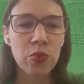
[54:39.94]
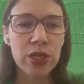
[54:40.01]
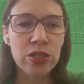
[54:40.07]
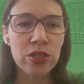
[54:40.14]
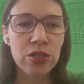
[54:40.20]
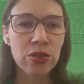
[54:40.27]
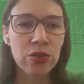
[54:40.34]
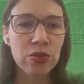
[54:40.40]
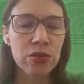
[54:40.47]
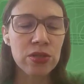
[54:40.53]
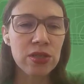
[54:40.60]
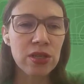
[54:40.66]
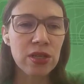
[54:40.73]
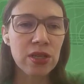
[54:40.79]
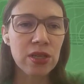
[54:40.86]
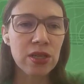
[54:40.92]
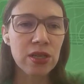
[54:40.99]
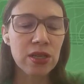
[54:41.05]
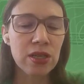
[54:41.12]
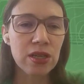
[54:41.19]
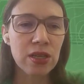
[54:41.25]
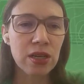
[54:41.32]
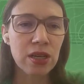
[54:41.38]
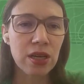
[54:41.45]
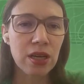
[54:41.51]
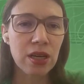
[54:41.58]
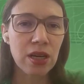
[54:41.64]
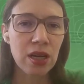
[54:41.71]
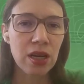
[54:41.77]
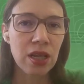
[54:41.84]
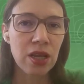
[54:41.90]
We do see,
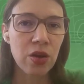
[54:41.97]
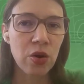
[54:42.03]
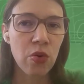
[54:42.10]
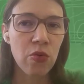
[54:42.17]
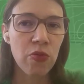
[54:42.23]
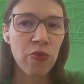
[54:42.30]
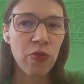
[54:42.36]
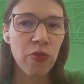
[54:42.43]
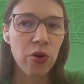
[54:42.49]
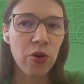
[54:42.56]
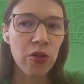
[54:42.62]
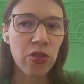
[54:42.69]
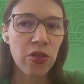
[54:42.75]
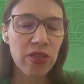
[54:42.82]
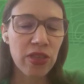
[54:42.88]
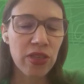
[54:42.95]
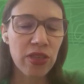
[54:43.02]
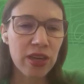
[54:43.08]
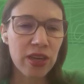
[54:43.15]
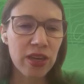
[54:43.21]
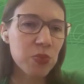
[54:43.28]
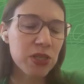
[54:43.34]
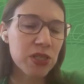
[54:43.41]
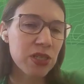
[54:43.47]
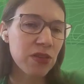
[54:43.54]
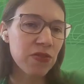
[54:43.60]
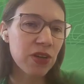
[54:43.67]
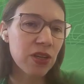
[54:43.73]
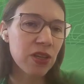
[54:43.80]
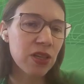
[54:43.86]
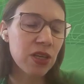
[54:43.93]
like for this
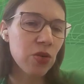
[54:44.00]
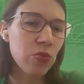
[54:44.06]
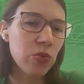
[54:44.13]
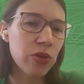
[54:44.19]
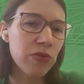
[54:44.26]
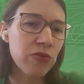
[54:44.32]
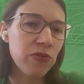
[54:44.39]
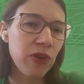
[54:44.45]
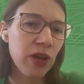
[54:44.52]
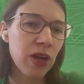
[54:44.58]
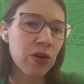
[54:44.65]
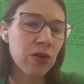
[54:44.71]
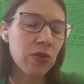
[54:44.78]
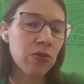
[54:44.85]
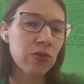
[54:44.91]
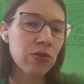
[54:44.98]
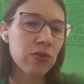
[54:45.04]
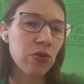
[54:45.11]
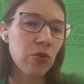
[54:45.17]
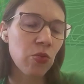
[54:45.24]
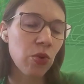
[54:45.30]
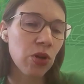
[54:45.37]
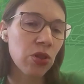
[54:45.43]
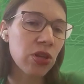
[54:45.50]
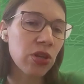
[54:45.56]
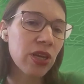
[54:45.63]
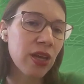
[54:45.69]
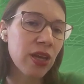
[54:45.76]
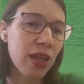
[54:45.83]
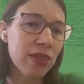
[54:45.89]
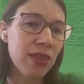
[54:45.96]
specifically, we're
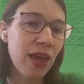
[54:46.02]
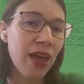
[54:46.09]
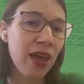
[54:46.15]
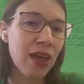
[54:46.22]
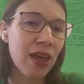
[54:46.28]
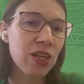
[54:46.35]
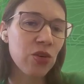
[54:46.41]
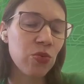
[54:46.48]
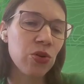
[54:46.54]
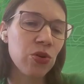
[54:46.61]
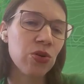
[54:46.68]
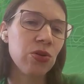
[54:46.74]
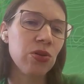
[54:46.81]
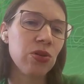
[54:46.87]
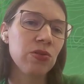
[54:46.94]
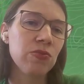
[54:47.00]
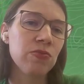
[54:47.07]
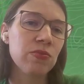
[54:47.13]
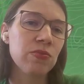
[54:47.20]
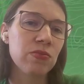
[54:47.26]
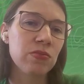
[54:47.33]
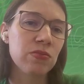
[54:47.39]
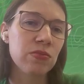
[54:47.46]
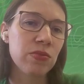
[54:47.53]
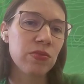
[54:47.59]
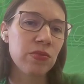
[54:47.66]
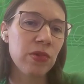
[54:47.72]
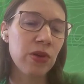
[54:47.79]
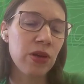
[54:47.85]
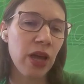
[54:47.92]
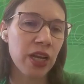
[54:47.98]
looking at the annual
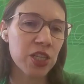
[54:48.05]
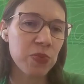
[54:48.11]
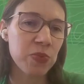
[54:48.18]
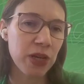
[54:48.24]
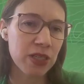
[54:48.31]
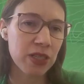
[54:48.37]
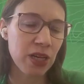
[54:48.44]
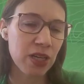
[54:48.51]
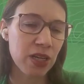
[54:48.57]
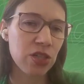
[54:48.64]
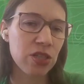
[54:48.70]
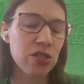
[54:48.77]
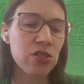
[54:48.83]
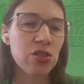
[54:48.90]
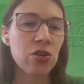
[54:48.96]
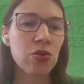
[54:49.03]
expectation.